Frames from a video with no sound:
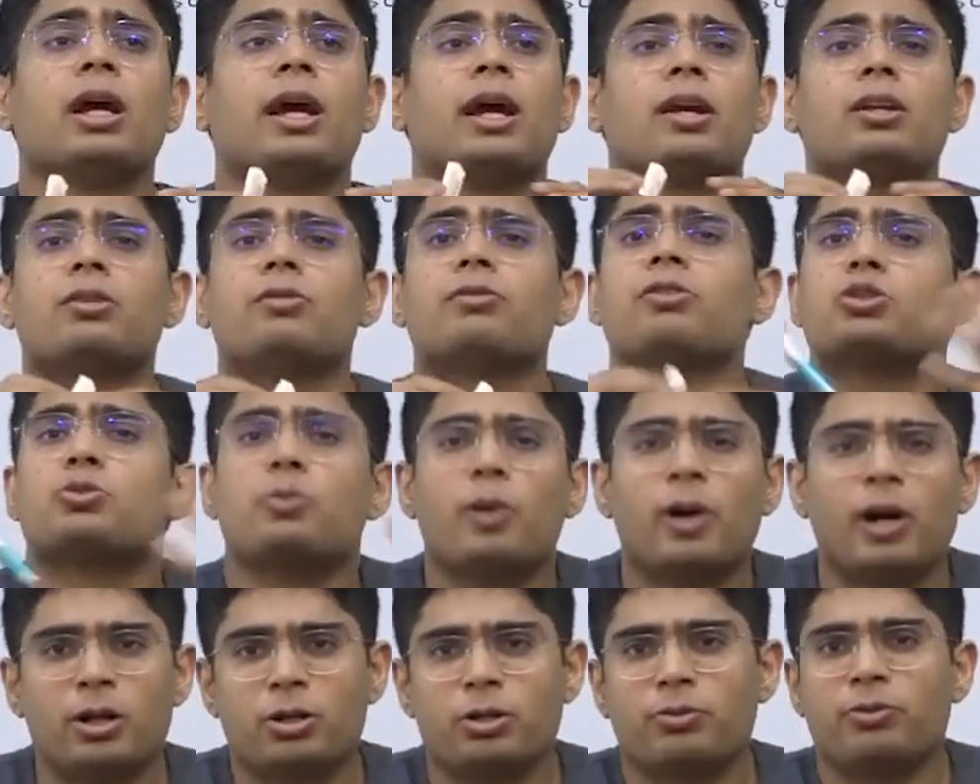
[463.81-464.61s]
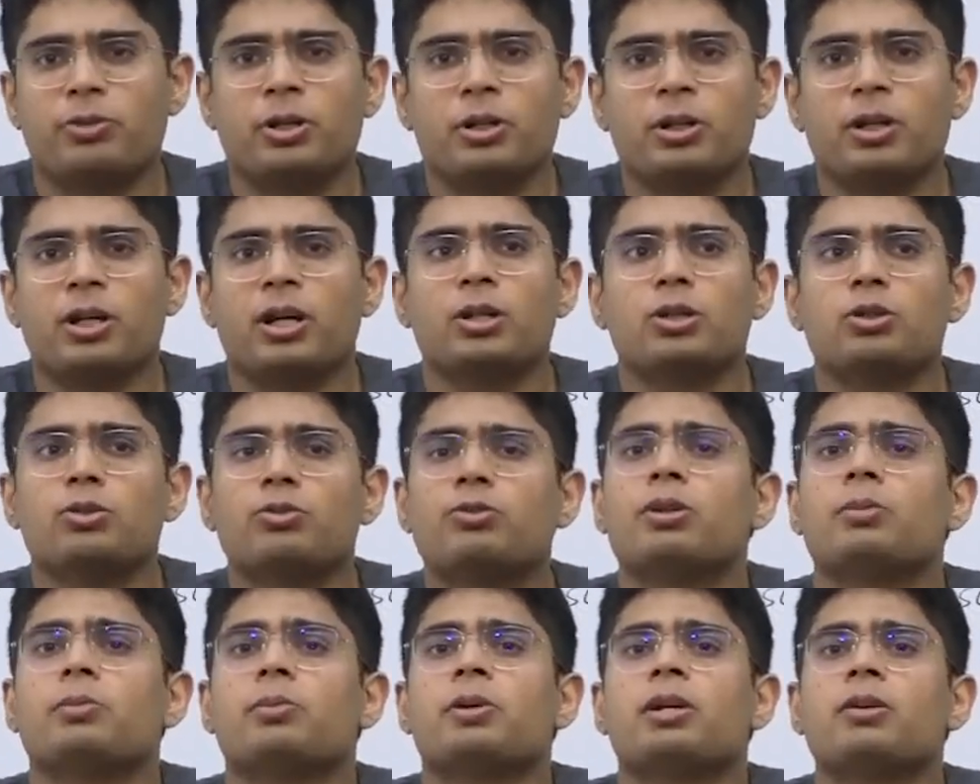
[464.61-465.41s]
in which part of India you
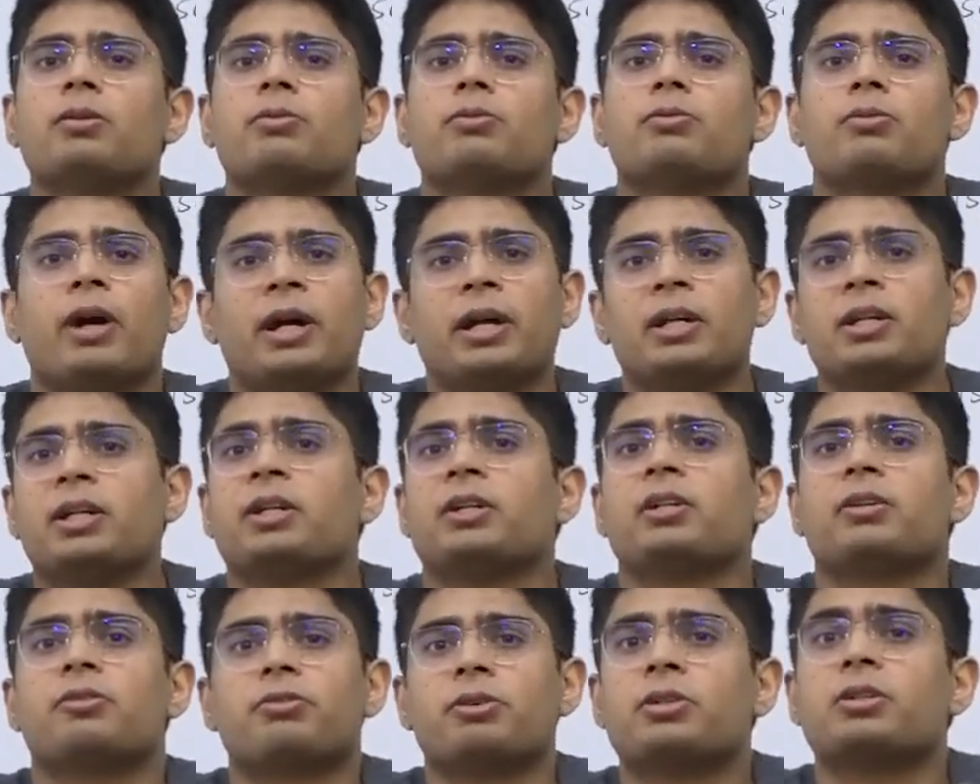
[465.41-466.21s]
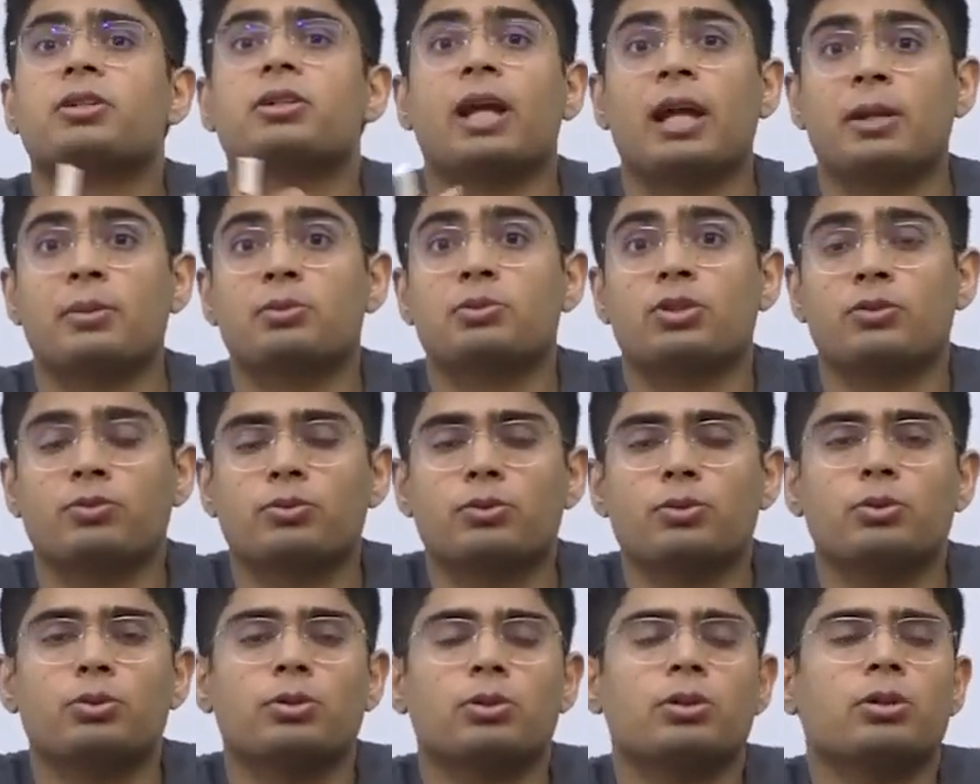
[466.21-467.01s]
will be finding different types
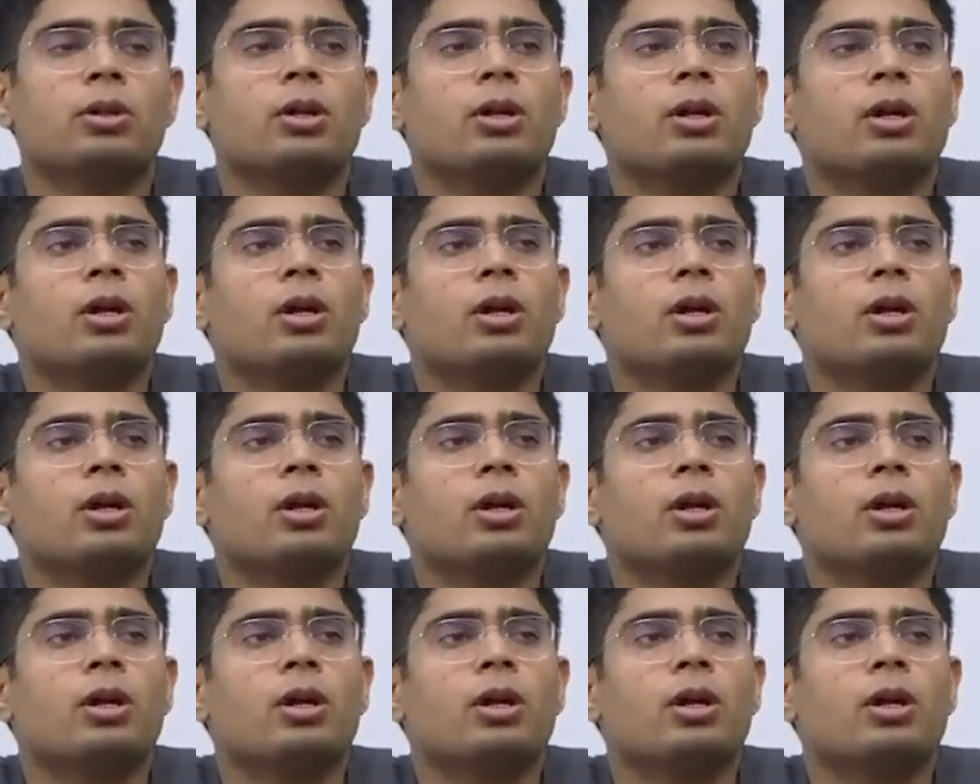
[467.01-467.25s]
of coal.